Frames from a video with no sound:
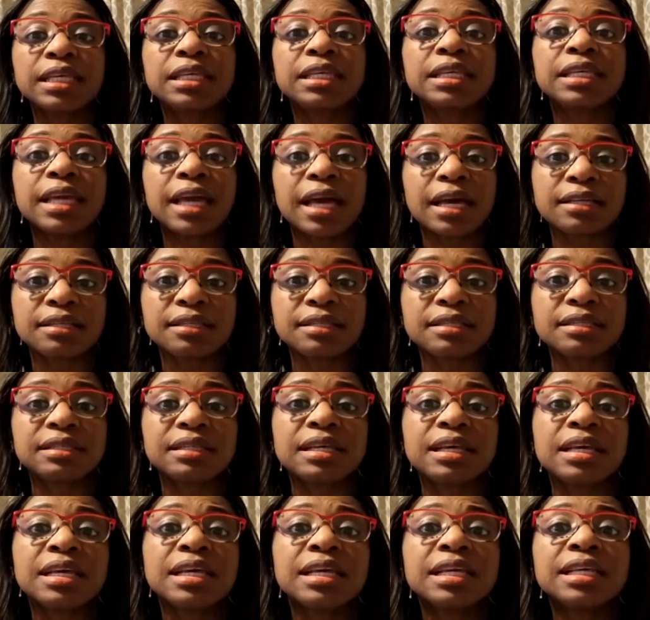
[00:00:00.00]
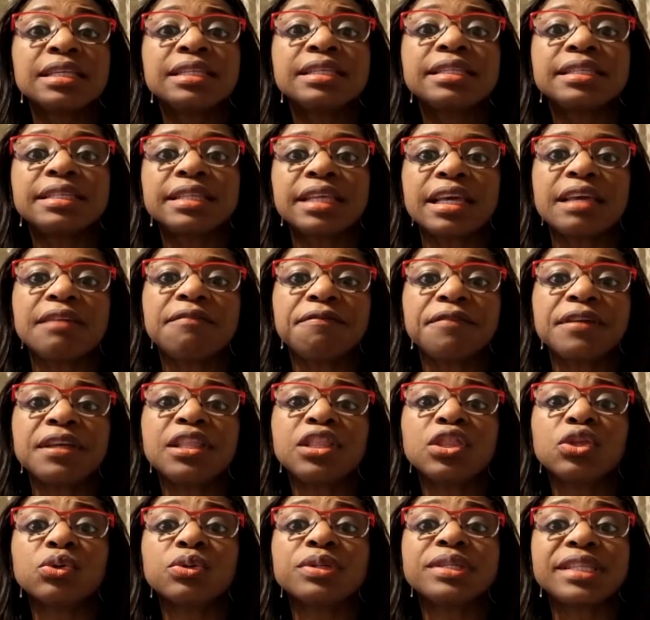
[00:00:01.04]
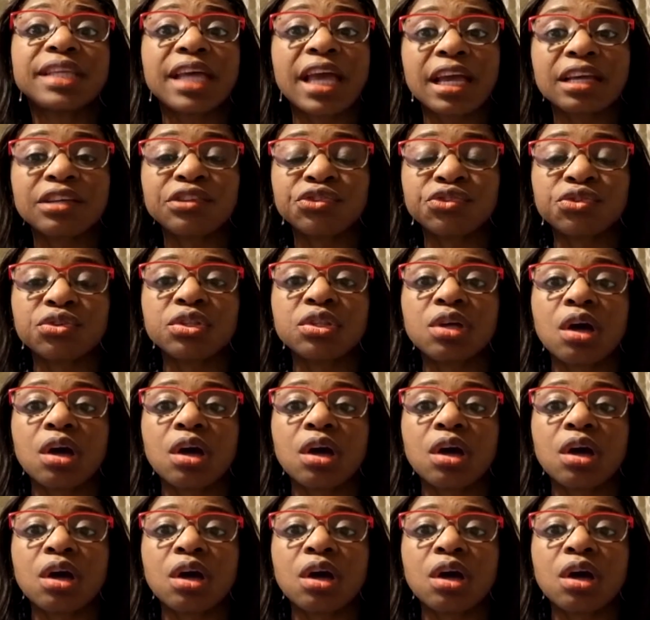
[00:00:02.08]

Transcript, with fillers: Yes, saving those extra